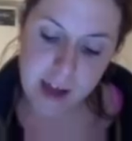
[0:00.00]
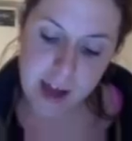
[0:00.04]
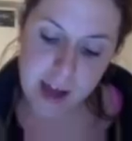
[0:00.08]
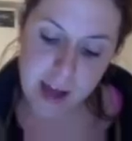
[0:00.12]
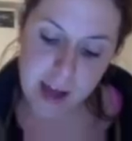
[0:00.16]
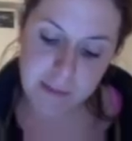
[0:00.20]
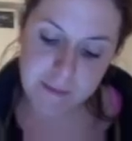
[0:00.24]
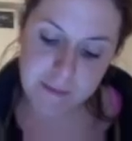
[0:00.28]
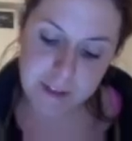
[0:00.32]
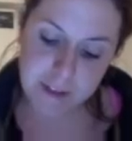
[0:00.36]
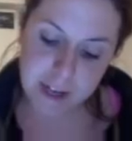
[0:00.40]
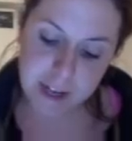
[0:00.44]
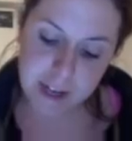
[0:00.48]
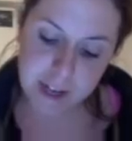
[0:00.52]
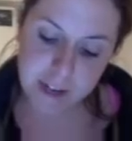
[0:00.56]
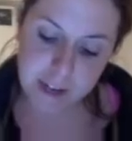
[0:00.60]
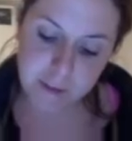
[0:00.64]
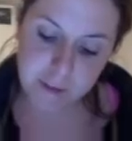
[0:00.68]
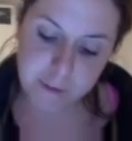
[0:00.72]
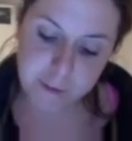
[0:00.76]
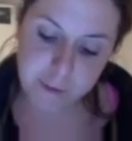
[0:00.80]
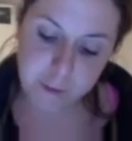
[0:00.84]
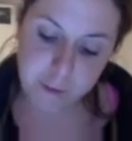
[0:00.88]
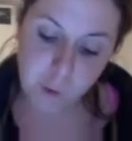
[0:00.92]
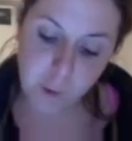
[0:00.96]
I'm fitting
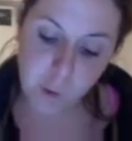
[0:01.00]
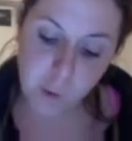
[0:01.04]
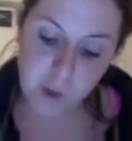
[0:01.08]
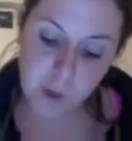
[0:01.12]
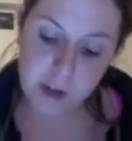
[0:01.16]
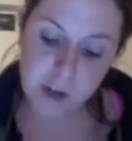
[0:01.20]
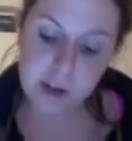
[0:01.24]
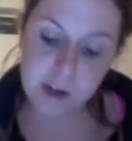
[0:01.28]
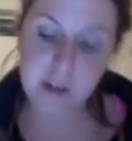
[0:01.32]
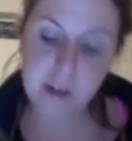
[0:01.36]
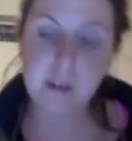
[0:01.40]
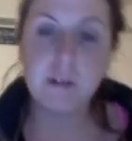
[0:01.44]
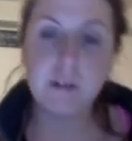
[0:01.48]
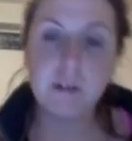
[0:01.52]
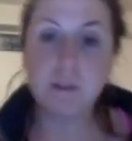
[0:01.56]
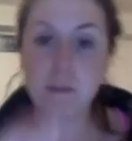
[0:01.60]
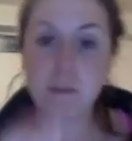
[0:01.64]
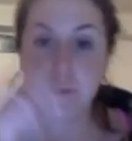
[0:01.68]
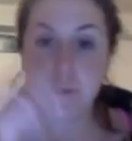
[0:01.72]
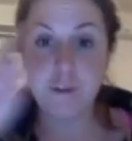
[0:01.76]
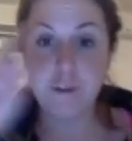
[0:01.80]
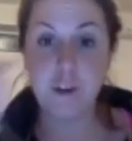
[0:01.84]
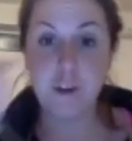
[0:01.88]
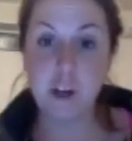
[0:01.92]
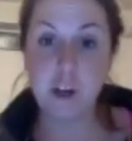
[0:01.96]
4
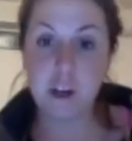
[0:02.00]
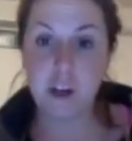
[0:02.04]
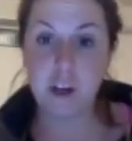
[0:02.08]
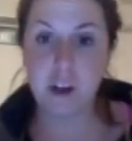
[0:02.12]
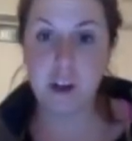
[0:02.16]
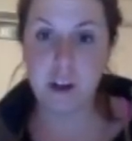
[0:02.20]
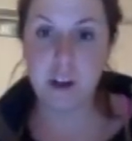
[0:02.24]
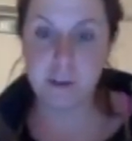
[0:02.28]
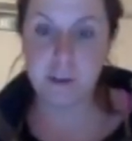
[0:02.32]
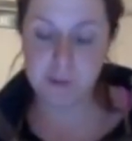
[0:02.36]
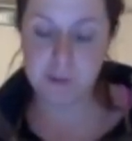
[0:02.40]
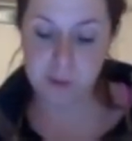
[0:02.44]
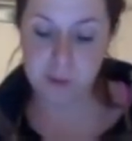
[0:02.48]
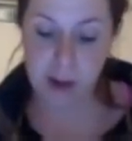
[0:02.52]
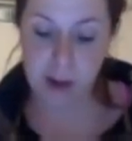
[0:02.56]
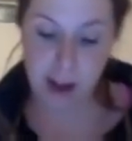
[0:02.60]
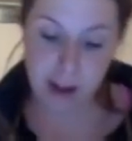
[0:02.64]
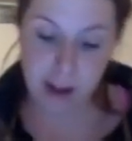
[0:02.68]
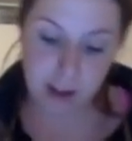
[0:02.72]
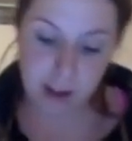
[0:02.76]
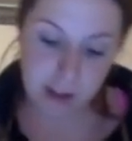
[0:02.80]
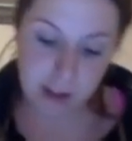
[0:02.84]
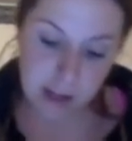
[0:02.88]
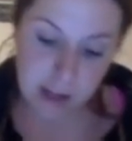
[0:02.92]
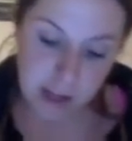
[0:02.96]
full curves,
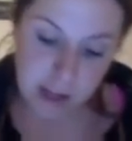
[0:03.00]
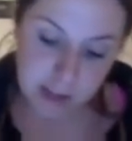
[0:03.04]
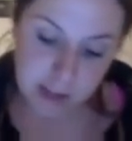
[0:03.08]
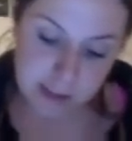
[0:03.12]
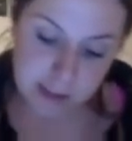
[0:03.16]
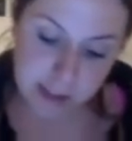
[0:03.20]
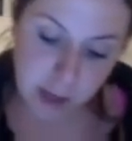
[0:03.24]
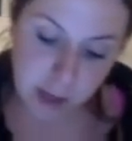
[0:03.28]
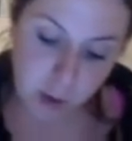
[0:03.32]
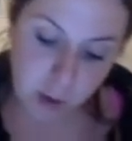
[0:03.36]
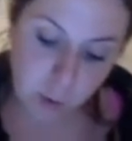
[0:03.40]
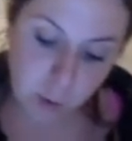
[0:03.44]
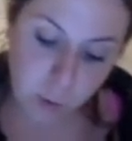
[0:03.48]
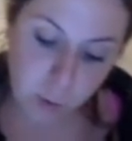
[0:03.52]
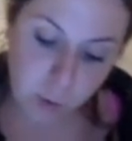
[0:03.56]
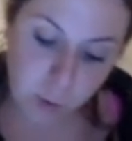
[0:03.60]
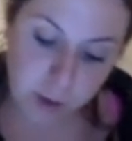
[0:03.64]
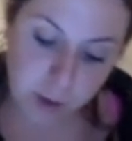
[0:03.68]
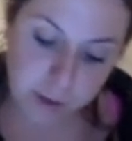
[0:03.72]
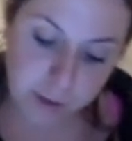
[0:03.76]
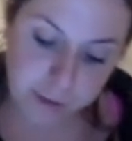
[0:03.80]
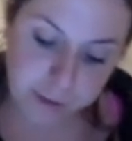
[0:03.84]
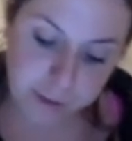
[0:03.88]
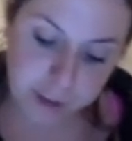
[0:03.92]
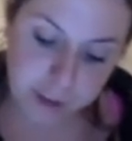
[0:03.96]
right? So
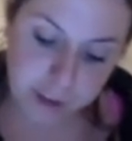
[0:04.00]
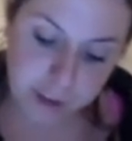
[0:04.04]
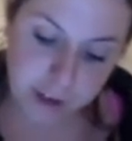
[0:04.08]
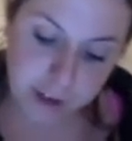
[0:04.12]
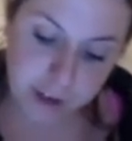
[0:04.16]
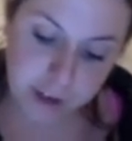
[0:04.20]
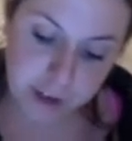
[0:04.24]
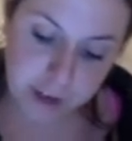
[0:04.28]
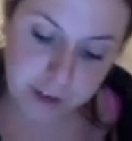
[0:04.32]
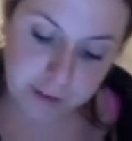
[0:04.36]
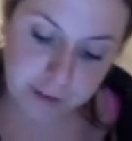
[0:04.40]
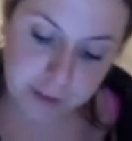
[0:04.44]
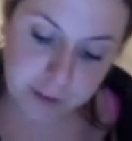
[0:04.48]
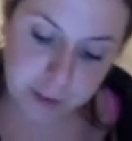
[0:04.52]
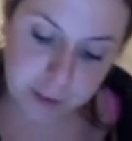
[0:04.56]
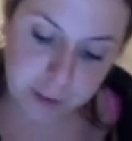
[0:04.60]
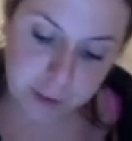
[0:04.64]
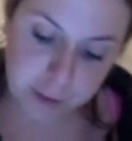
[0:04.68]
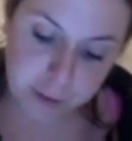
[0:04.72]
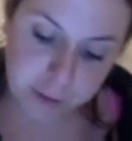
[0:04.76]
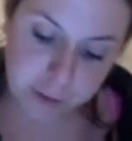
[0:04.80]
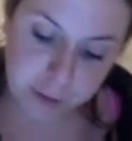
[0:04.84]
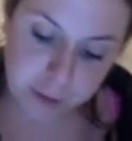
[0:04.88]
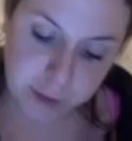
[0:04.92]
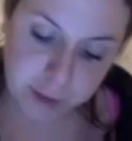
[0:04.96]
1 full curve, 2
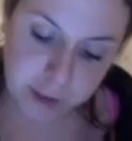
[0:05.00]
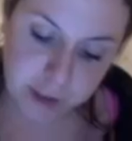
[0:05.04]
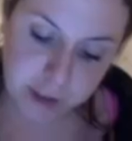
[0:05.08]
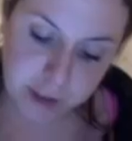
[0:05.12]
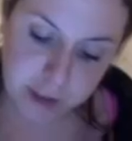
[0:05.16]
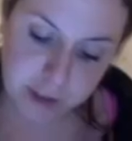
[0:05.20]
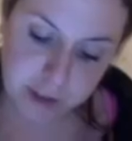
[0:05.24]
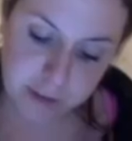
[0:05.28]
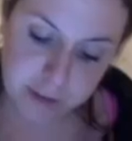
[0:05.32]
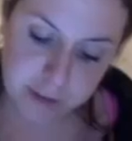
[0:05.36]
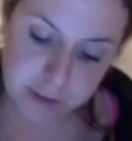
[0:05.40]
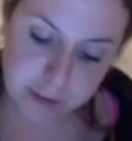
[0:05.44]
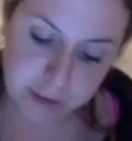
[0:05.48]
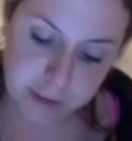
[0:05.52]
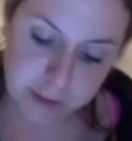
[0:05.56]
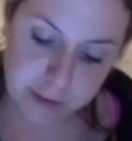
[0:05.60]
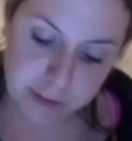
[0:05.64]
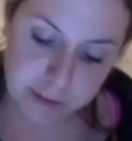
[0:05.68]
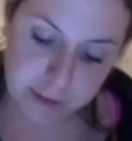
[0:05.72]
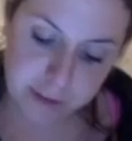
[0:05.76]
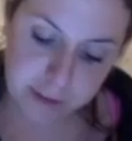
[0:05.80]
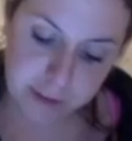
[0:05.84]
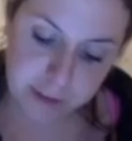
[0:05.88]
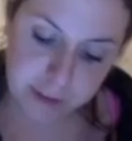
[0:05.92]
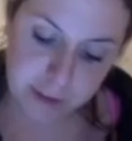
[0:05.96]
full curve, 3
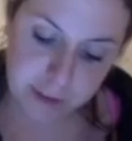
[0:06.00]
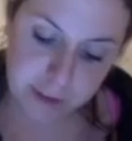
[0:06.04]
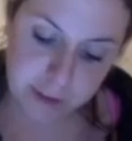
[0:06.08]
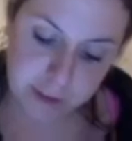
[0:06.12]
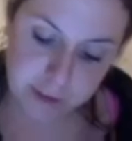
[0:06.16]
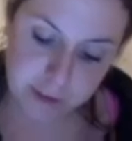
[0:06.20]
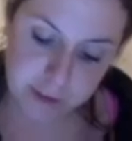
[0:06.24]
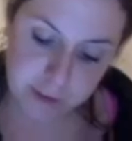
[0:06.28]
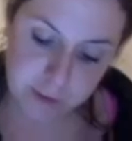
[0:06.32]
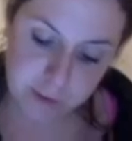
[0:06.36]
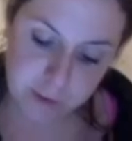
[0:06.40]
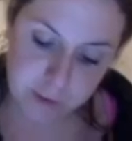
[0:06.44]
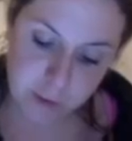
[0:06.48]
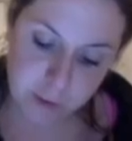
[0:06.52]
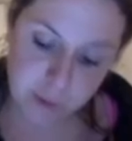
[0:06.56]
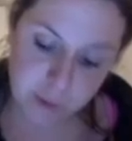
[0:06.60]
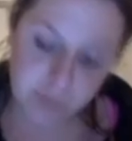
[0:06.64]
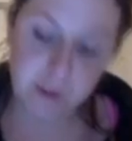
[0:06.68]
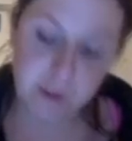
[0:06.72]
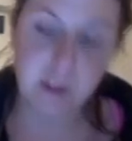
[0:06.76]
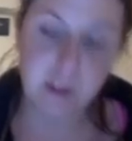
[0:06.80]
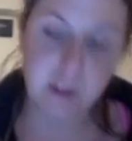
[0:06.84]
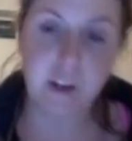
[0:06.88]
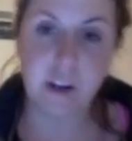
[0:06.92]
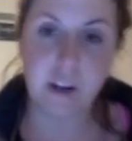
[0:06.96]
full curves, 4
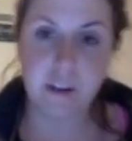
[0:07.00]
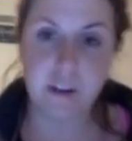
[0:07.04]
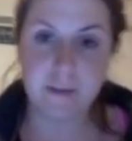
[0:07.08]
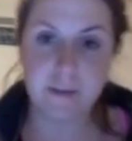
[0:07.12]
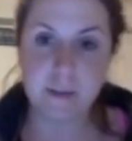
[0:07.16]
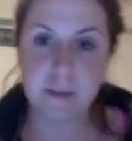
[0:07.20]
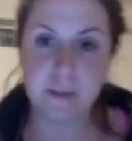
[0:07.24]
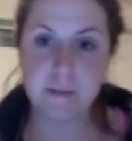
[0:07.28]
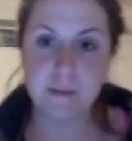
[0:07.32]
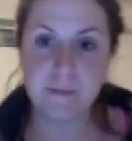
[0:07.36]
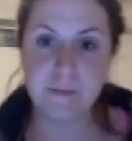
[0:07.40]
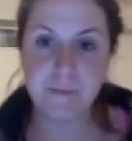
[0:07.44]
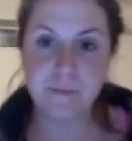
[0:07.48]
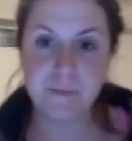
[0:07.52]
full curves.